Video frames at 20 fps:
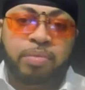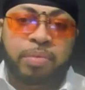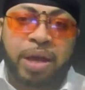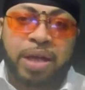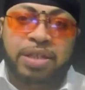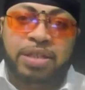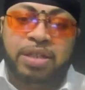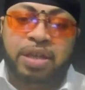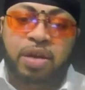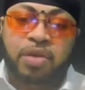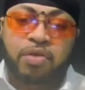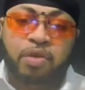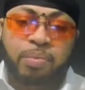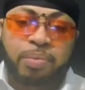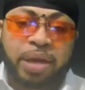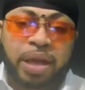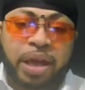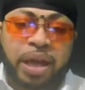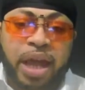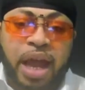myself or
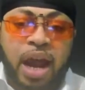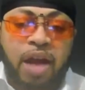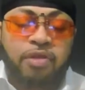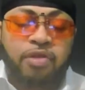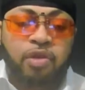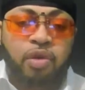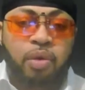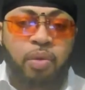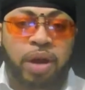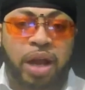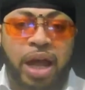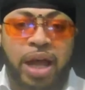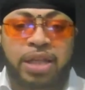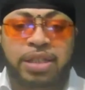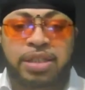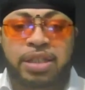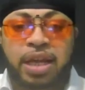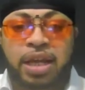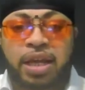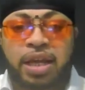being careful what I
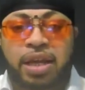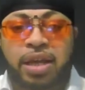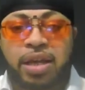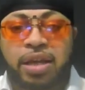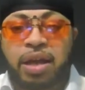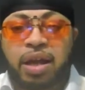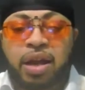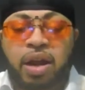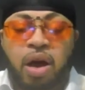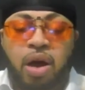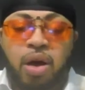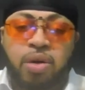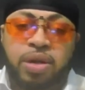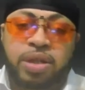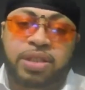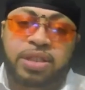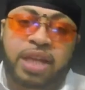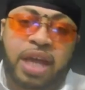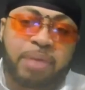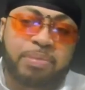say and all
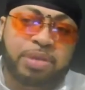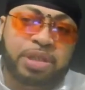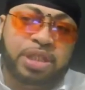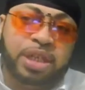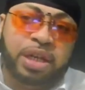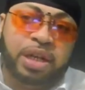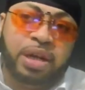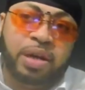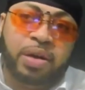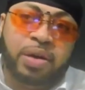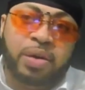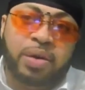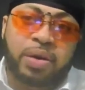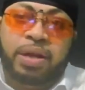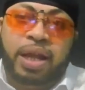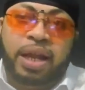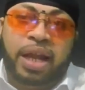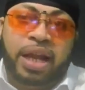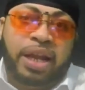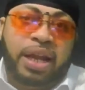this type of shit here,
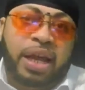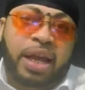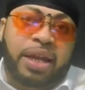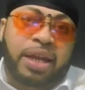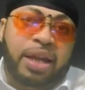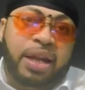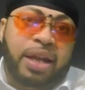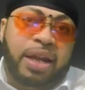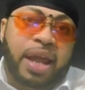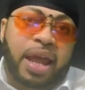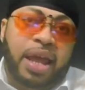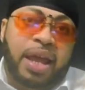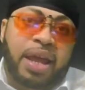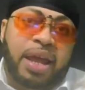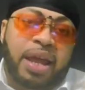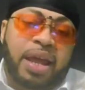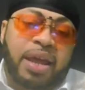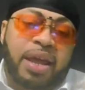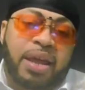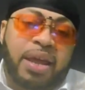then at the end of the
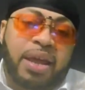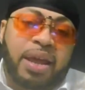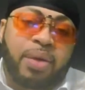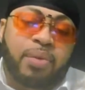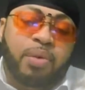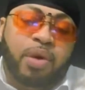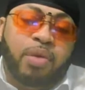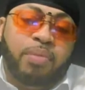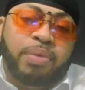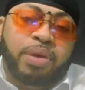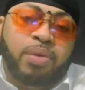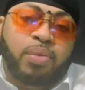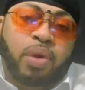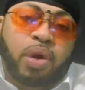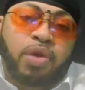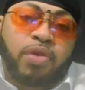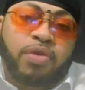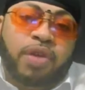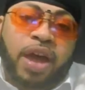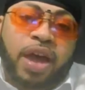day, it won't be
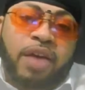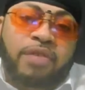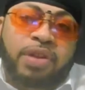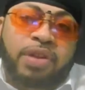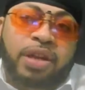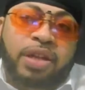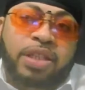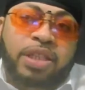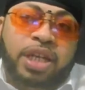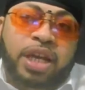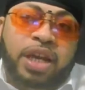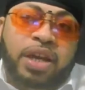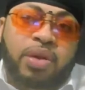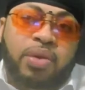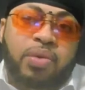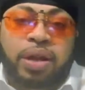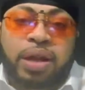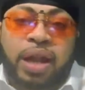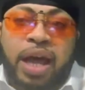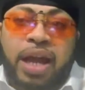worth having the
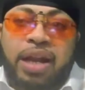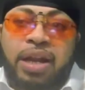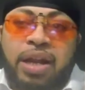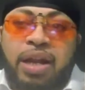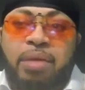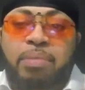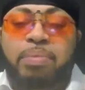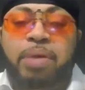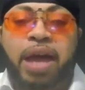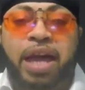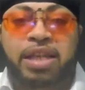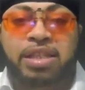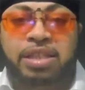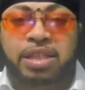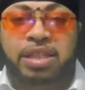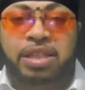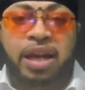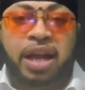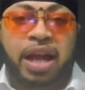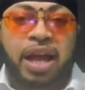channel. Not in the
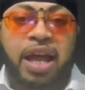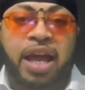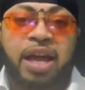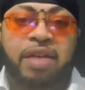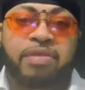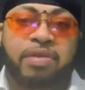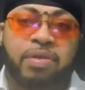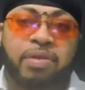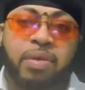capacity that I have it,